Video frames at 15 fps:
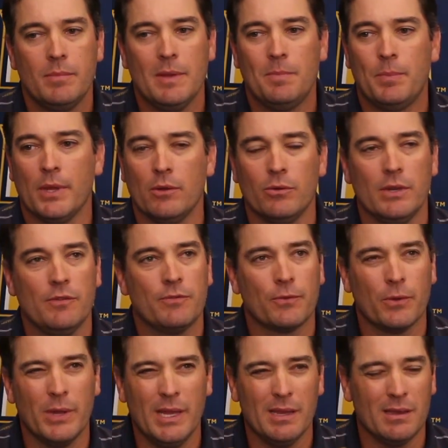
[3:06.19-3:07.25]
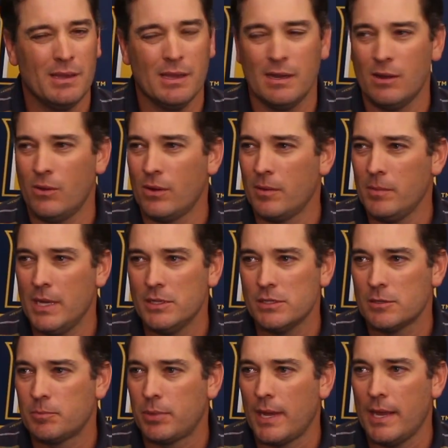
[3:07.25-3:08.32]
be penalty free, you know what I mean,
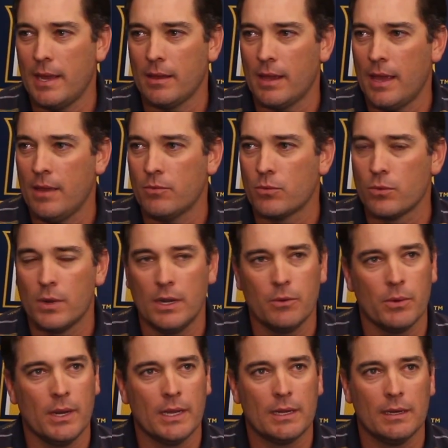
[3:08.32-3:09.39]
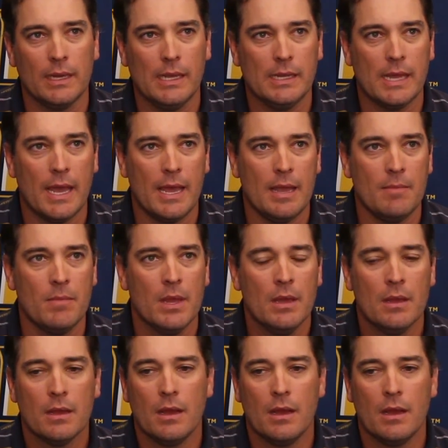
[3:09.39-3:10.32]
just play a really clean game